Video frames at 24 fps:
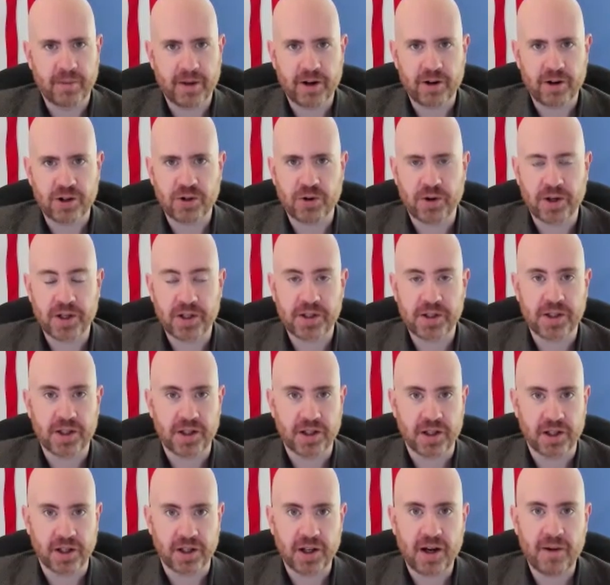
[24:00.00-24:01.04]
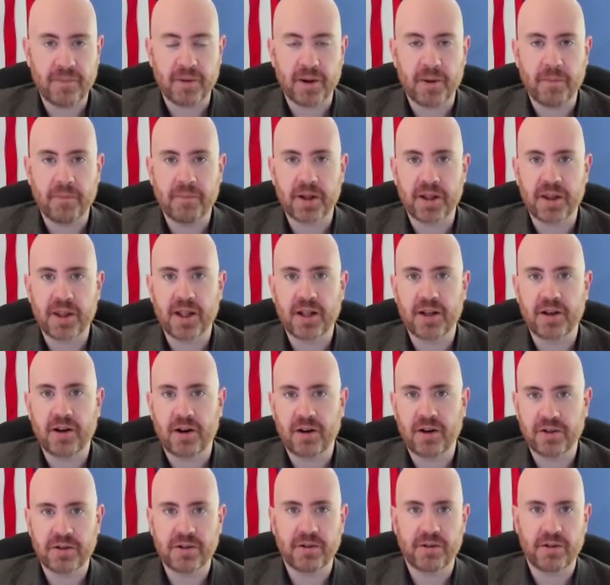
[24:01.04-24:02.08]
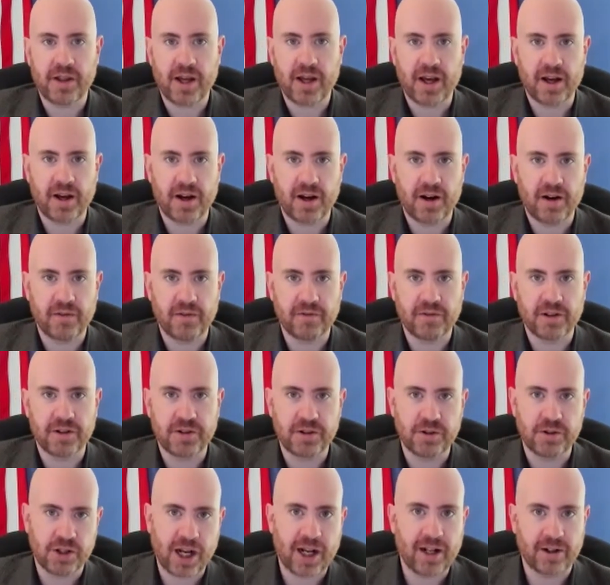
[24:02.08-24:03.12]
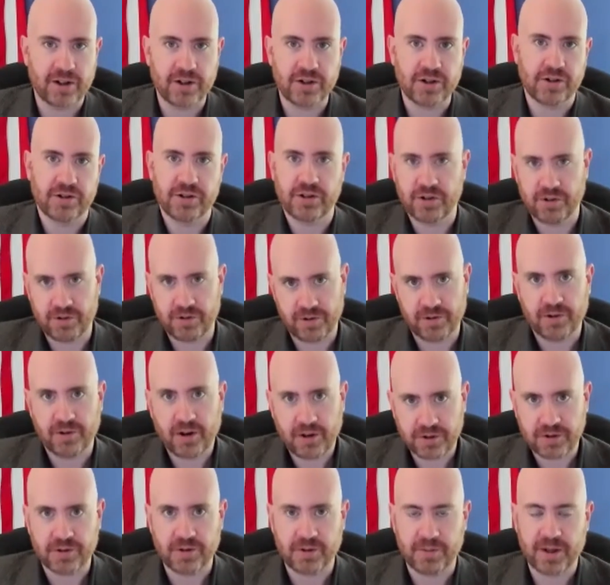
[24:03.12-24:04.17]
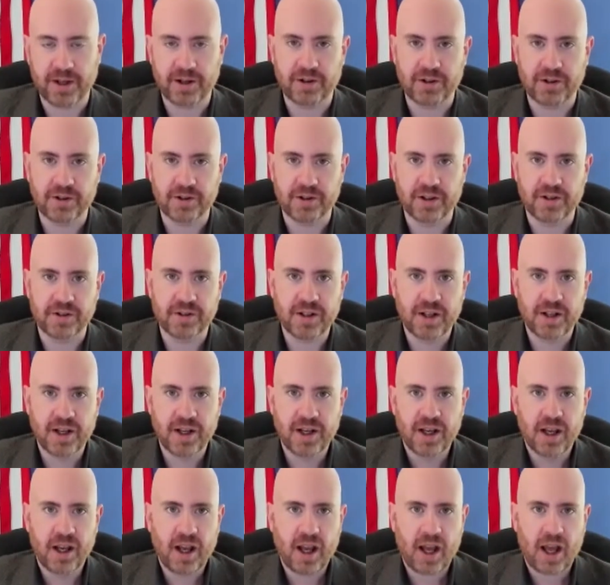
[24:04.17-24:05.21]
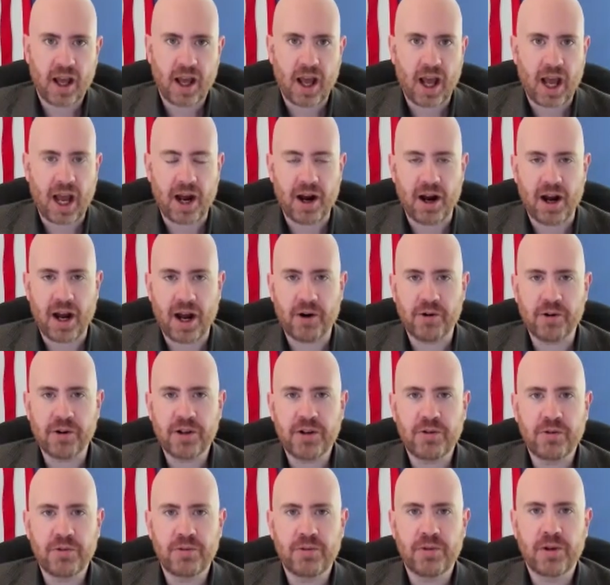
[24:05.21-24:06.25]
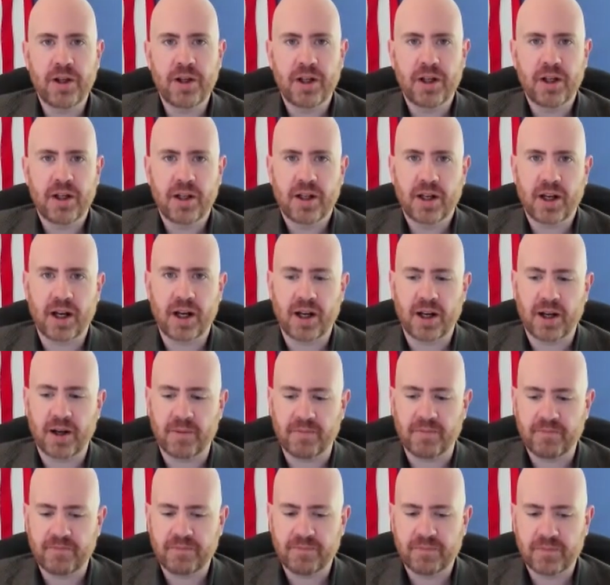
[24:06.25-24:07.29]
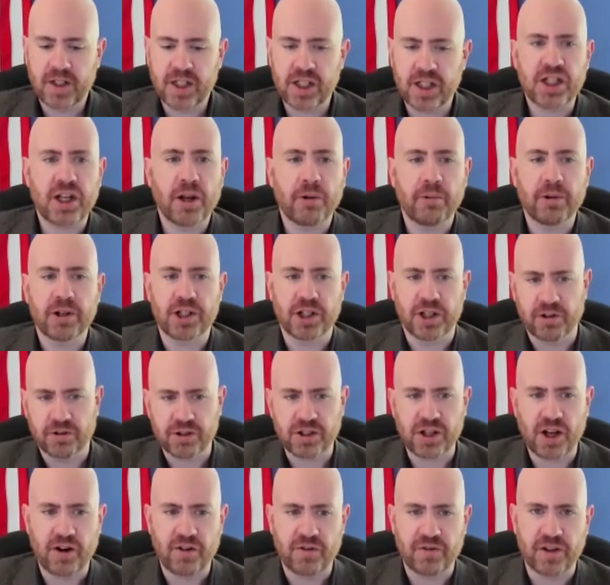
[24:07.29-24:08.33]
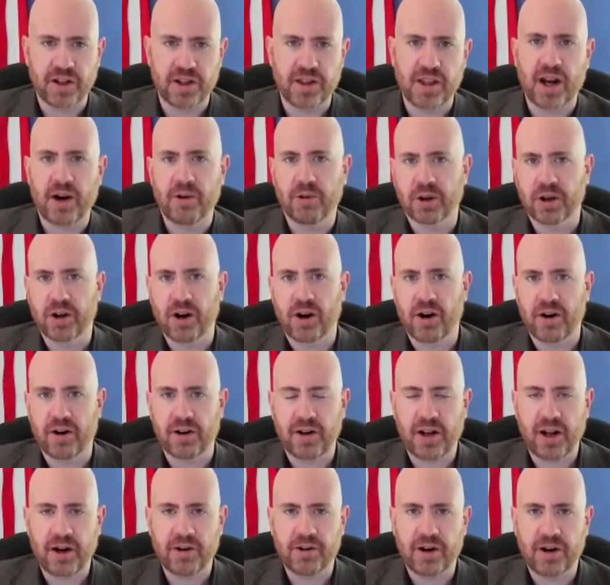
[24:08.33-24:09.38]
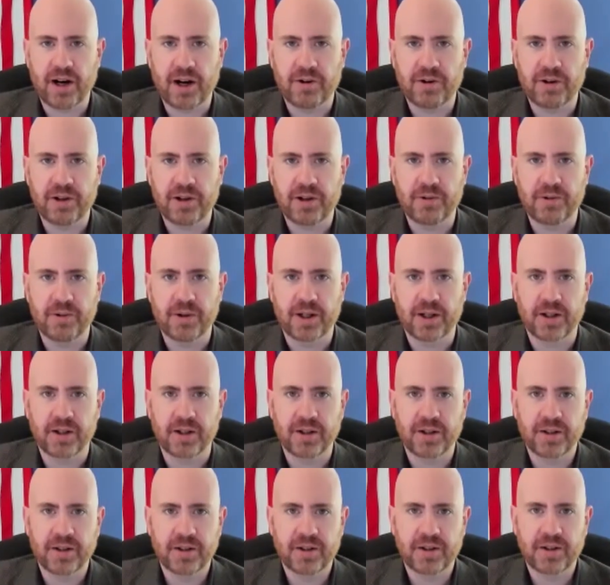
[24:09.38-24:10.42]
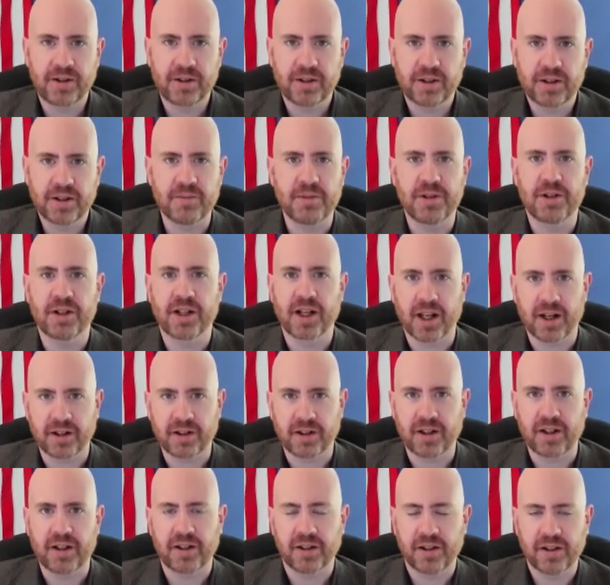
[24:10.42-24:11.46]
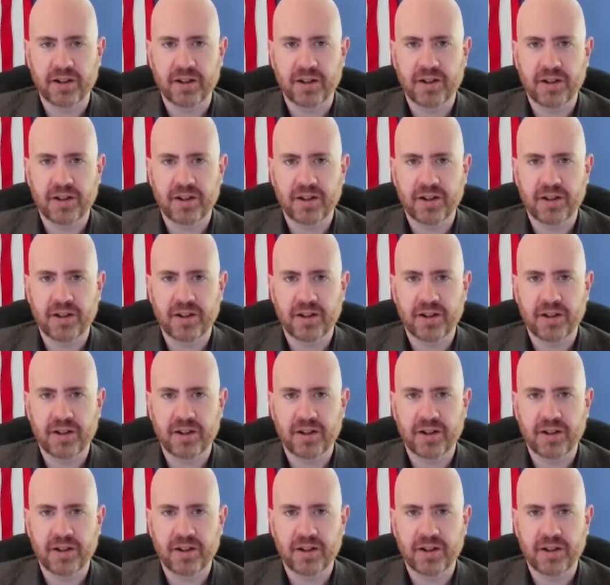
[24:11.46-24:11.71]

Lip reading: a better choice than the incumbent, but then also that of the two challengers, you're also the better choice. How are you distinguishing yourself in that regard, and how are you communicating that?